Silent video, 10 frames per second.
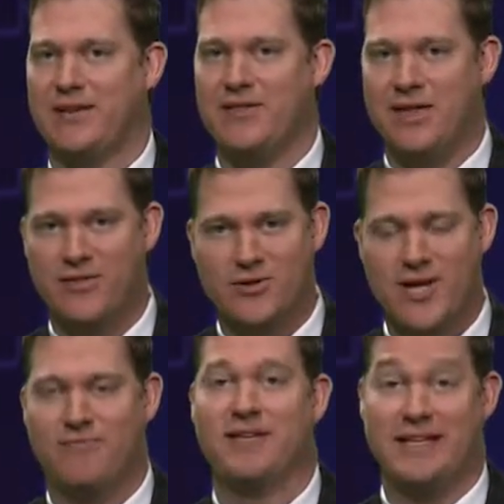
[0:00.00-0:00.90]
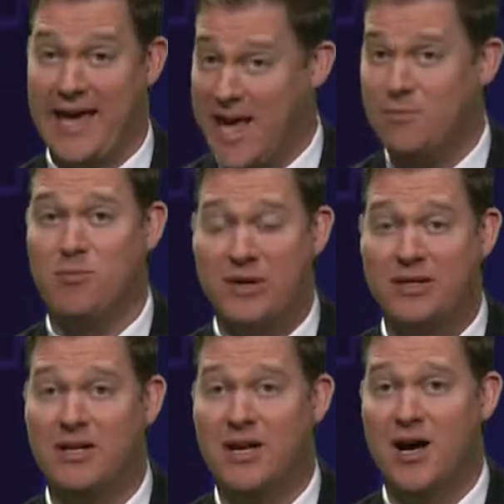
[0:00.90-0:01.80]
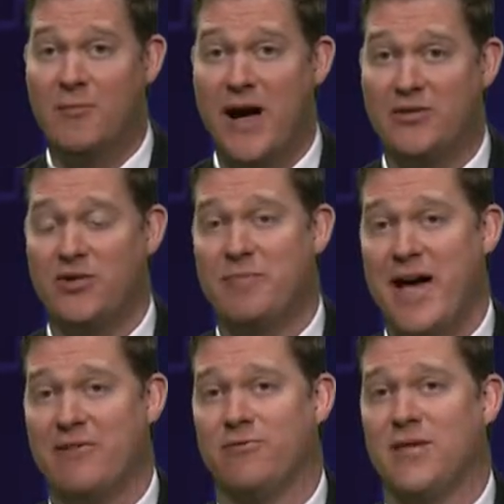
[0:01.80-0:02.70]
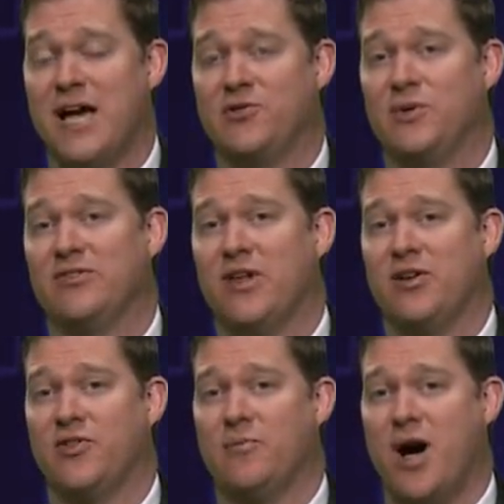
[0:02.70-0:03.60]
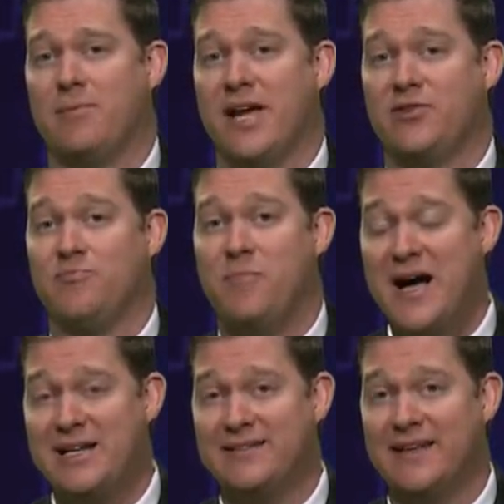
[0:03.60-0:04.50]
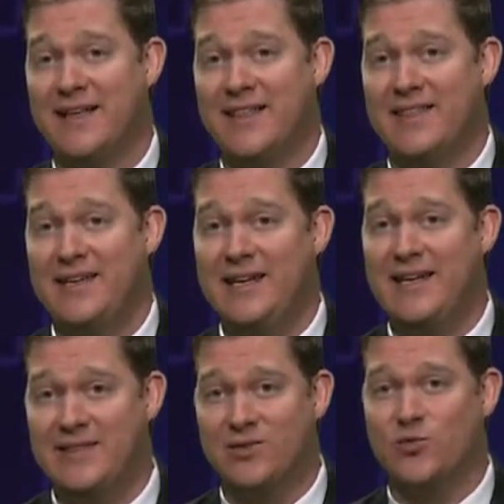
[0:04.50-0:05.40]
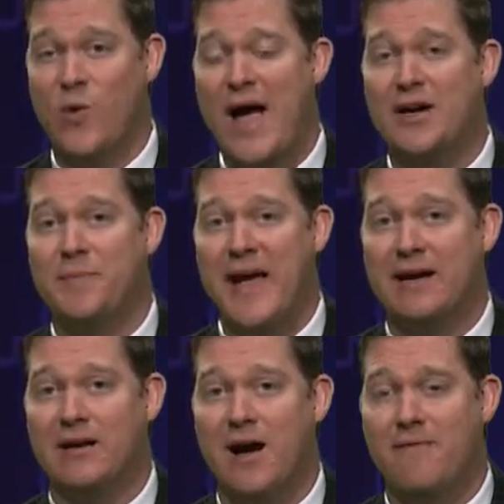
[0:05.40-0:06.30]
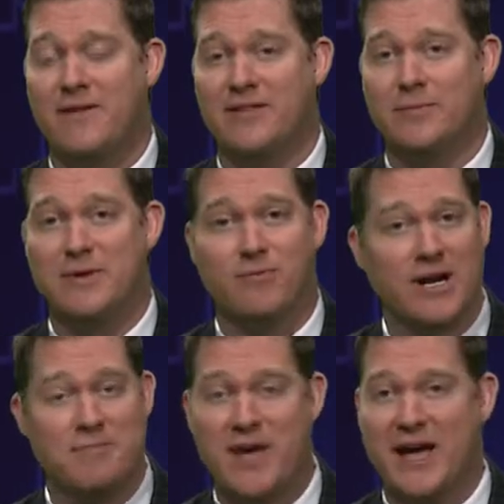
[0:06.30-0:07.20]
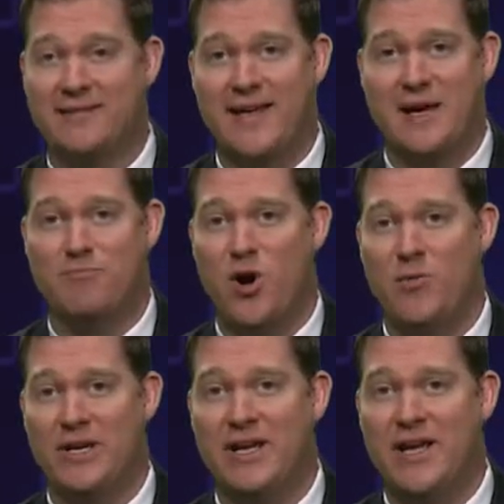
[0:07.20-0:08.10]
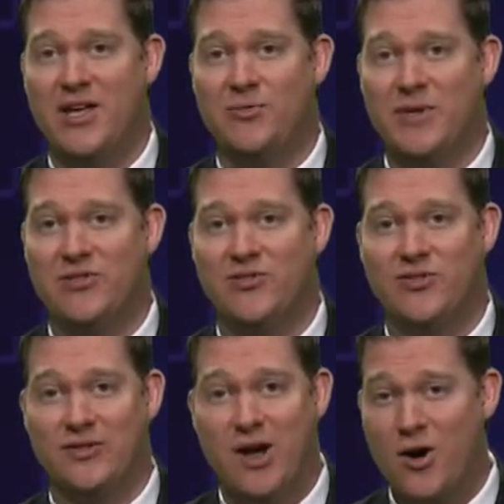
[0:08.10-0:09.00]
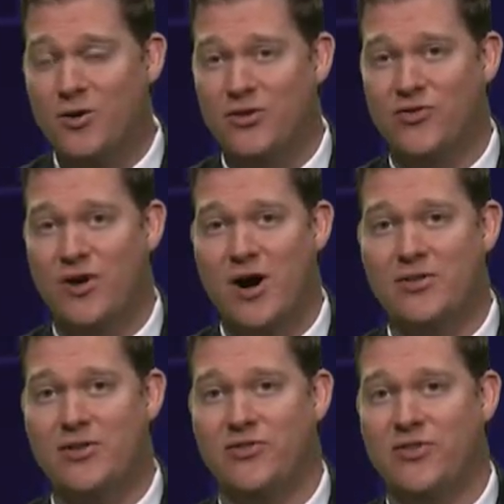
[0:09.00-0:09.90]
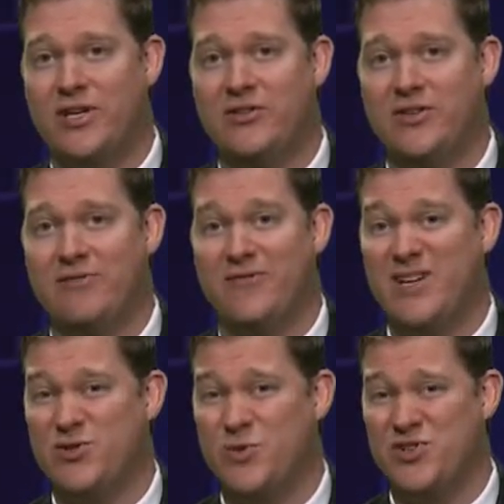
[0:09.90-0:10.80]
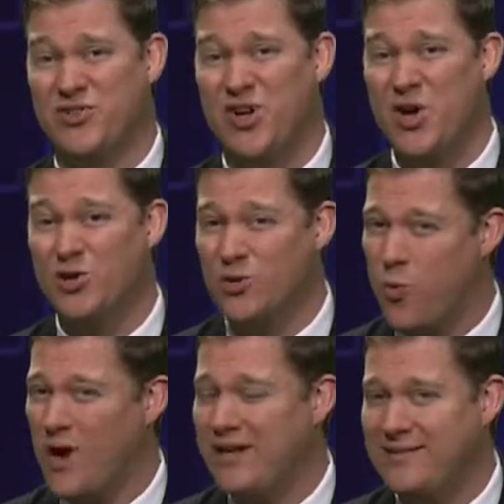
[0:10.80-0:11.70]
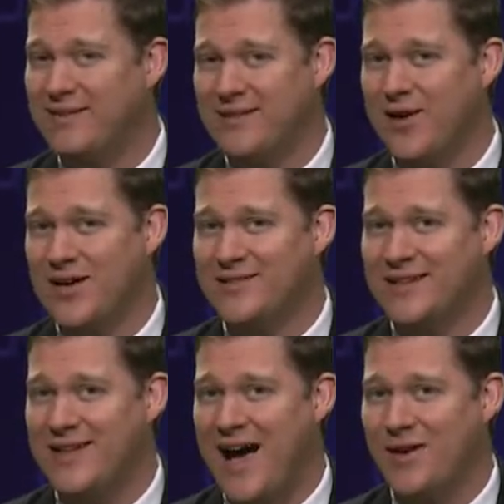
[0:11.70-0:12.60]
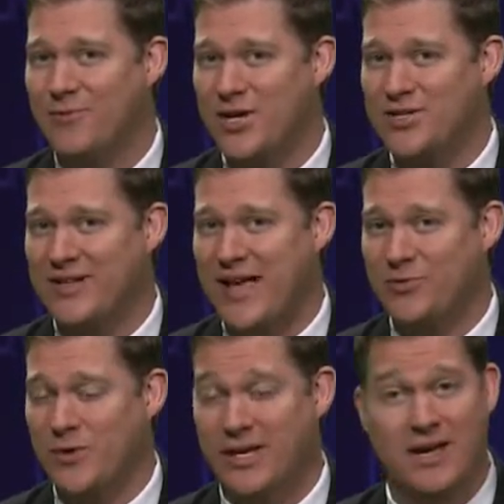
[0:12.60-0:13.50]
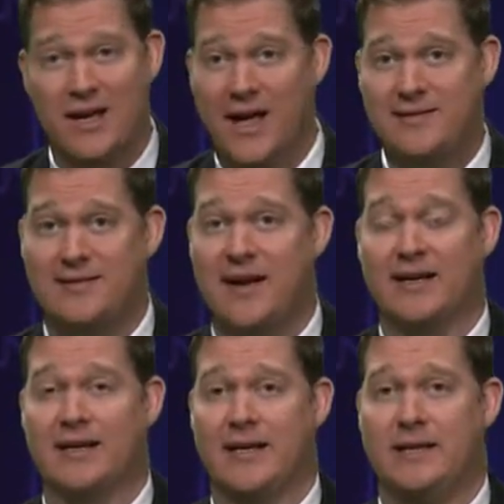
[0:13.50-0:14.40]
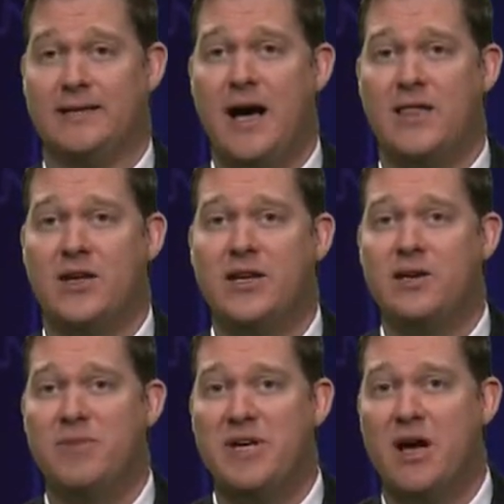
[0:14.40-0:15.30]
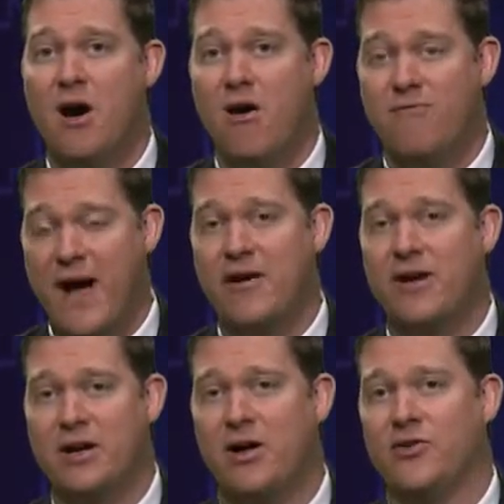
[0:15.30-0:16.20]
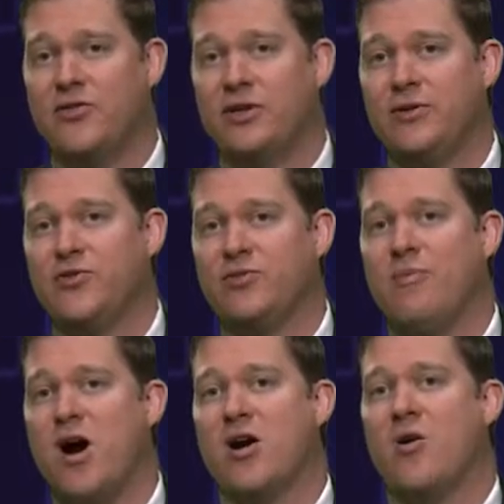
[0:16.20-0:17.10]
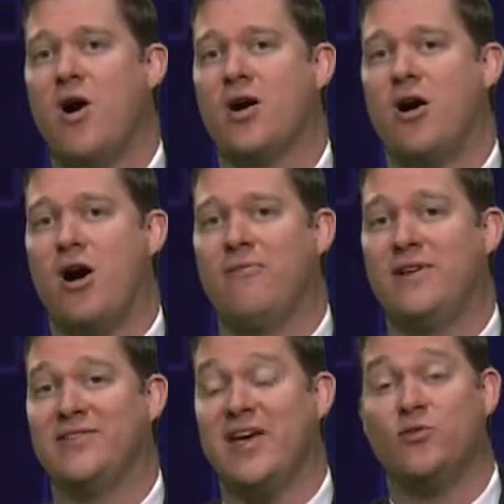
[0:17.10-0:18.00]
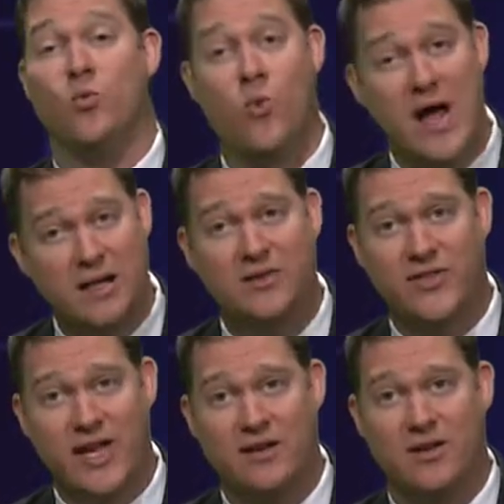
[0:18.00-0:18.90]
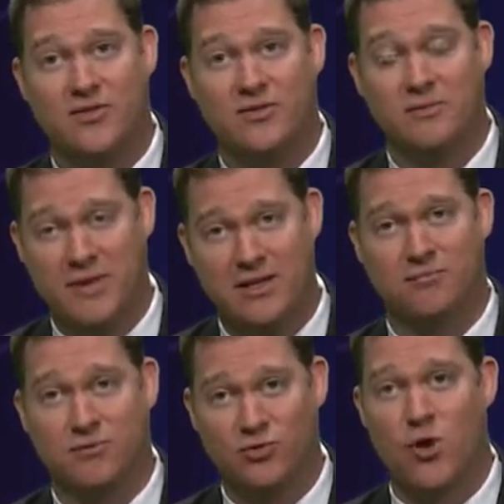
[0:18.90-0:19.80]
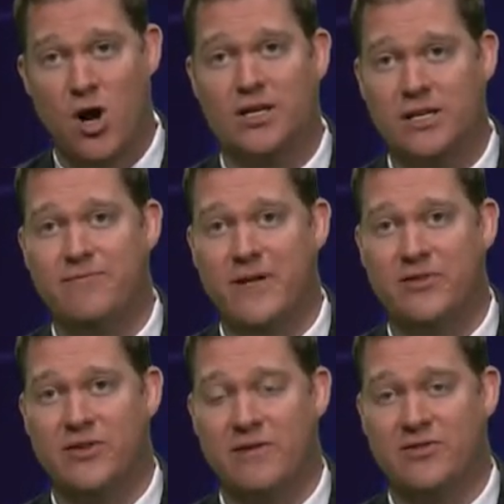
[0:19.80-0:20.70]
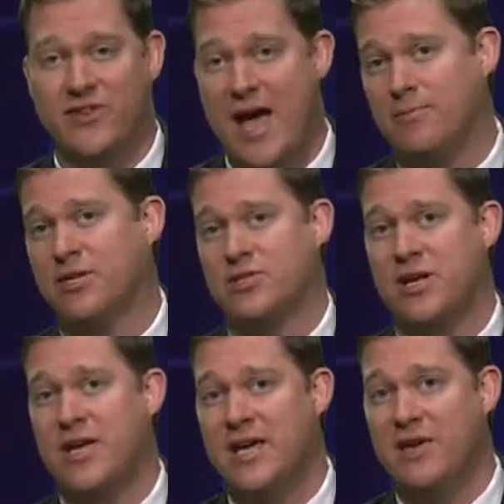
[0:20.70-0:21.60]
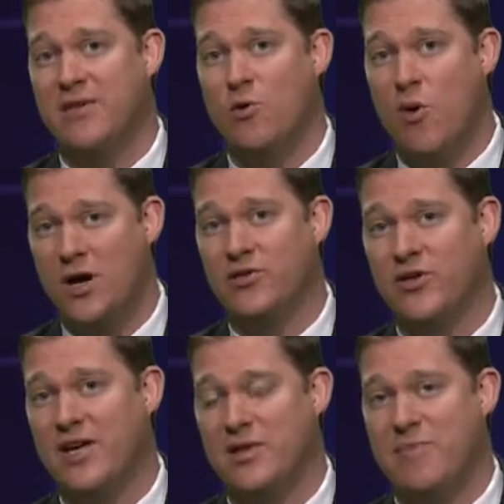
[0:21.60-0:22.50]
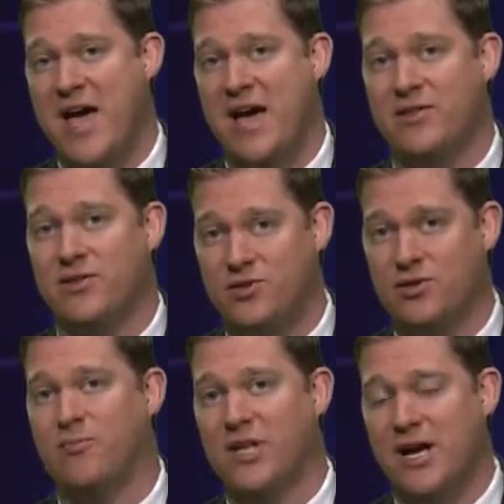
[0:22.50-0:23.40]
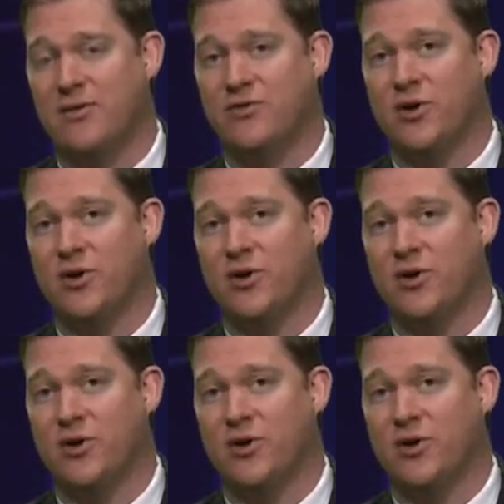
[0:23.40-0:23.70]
I think they're definitely capable of bouncing back from last week's loss to the Bobcats, but they need to get their swagger back on offense. I mean, running back Zach Bowman has been slow to start this season, finished with just 26 yards on 9 rushes last week. That's just not going to get it done. They need to be firing on all cylinders tomorrow on offense, as well as that strong defense that they've established, if they want to stay in the path to the playoffs.